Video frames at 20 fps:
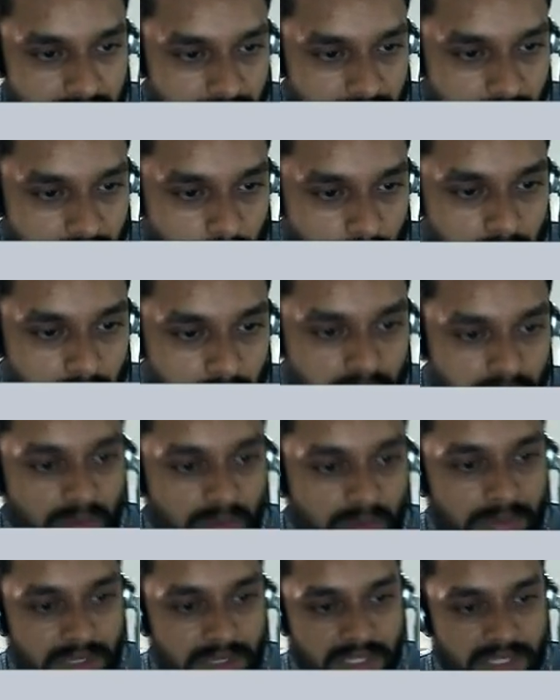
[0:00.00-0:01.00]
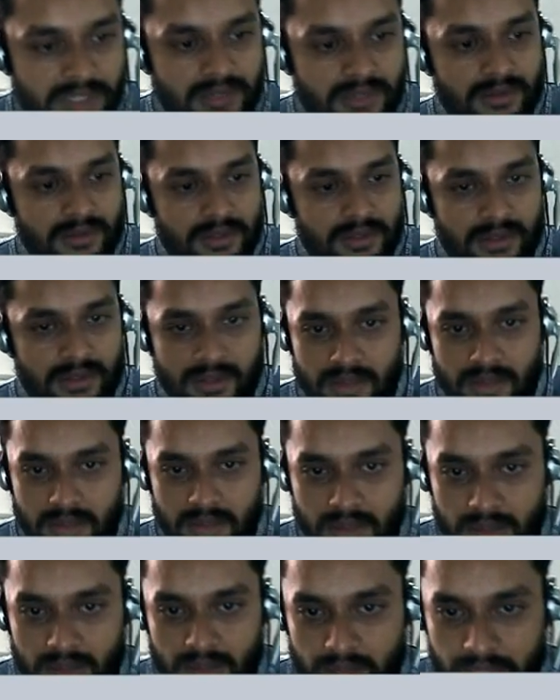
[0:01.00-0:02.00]
contour from here,
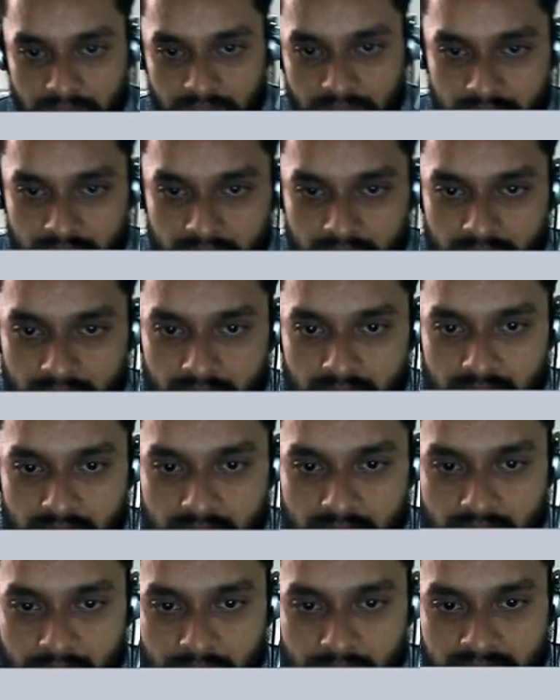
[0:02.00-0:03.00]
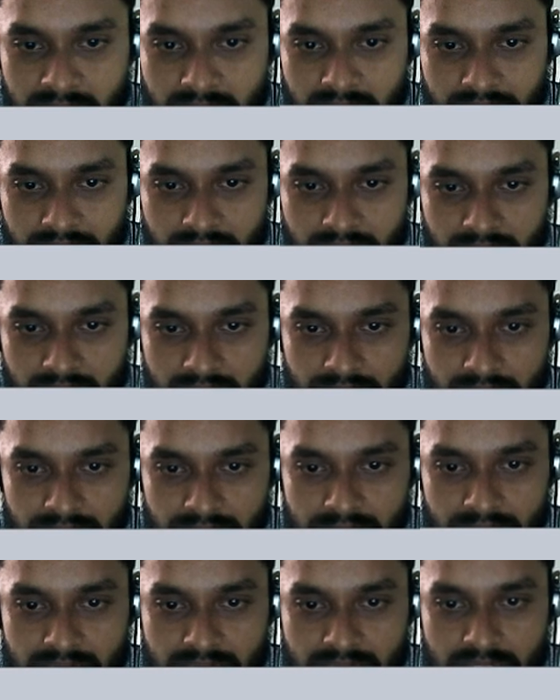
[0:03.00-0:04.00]
like I'm selecting
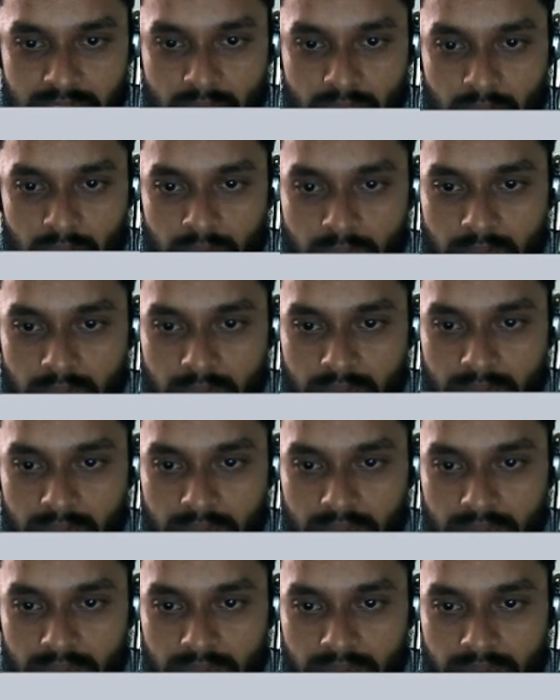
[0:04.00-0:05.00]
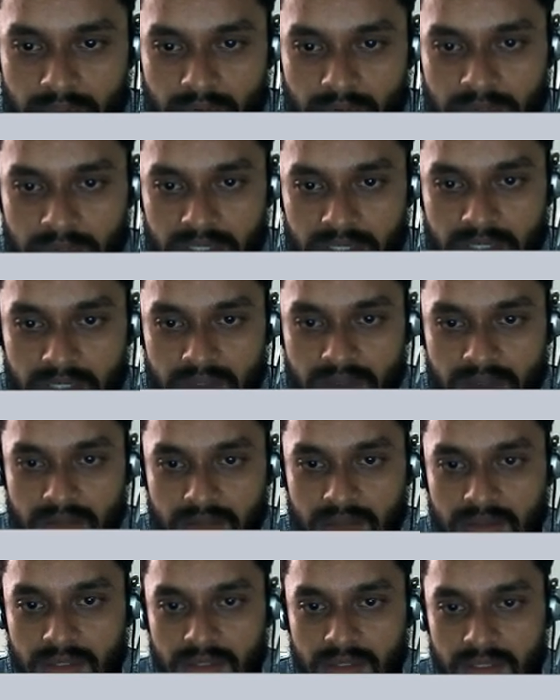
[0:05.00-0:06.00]
first contour from here.
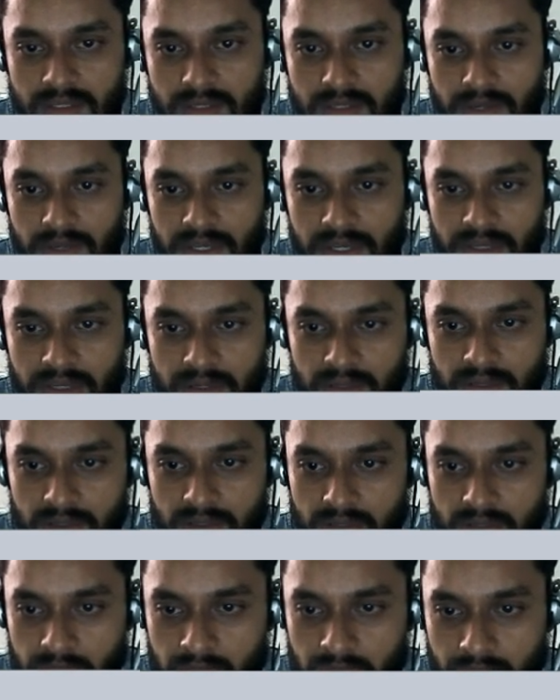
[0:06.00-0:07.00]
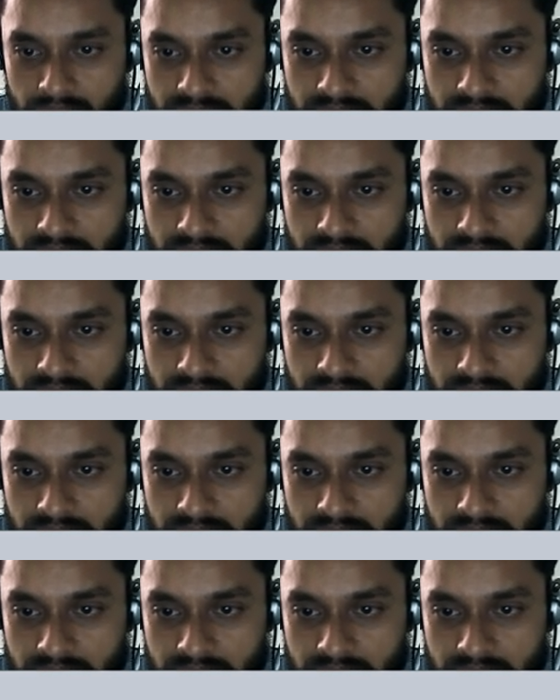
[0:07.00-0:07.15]
Okay, you can